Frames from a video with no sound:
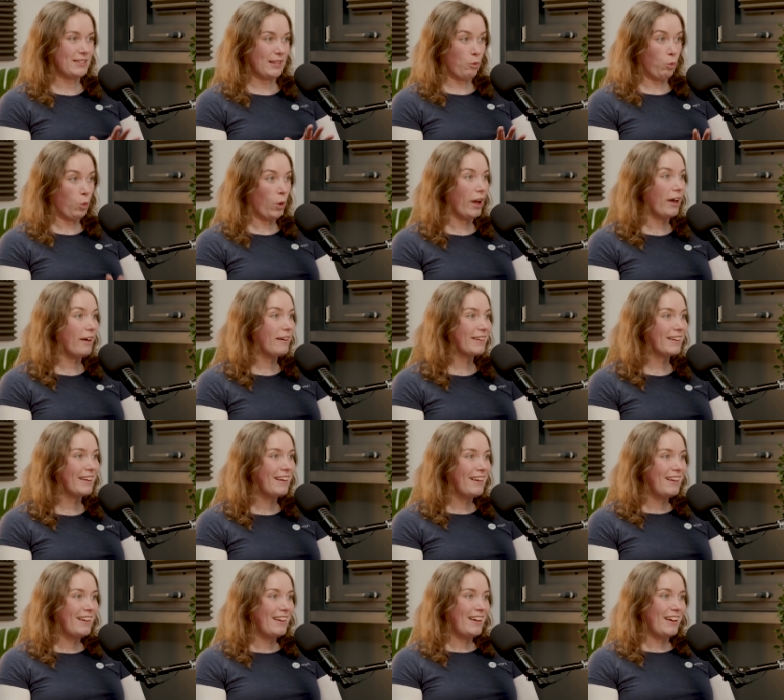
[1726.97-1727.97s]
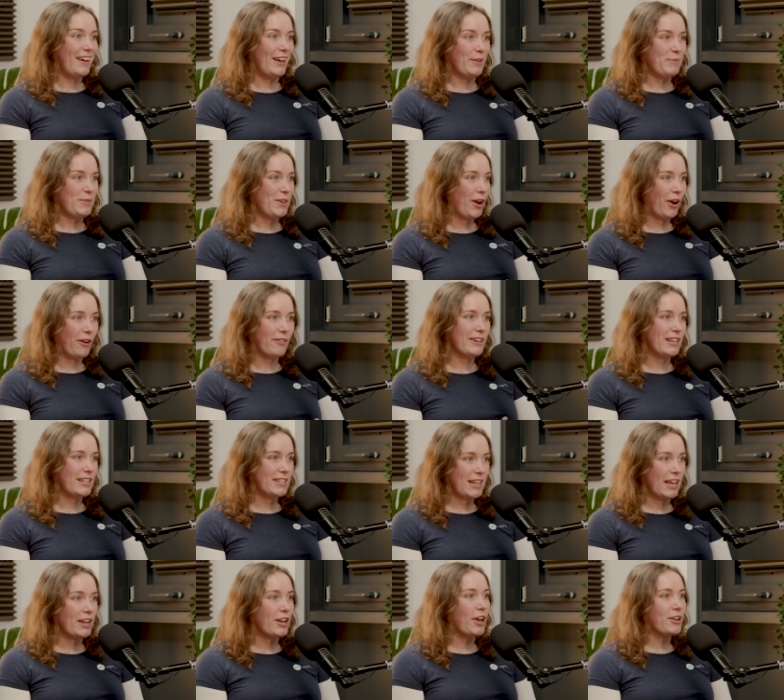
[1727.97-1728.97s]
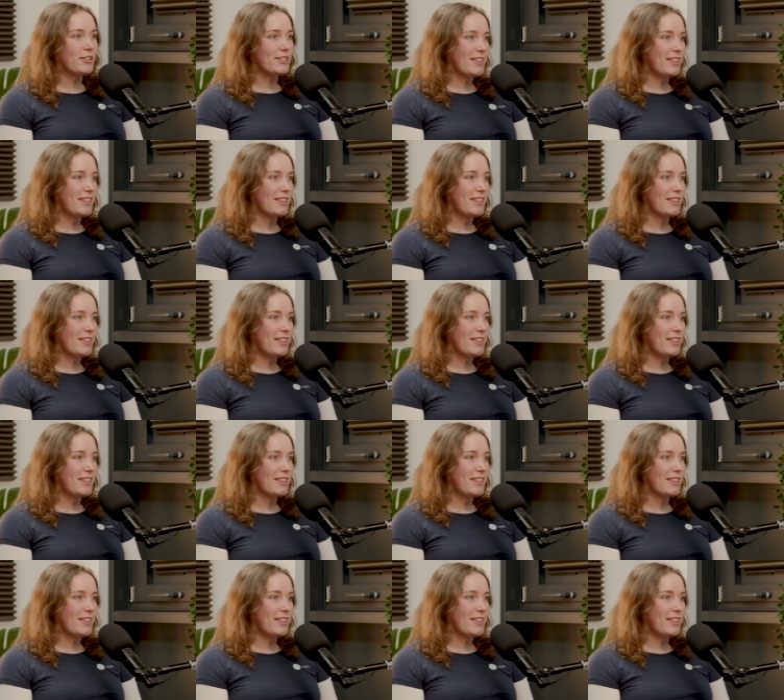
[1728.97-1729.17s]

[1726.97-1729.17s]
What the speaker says: that work. You can't really say no to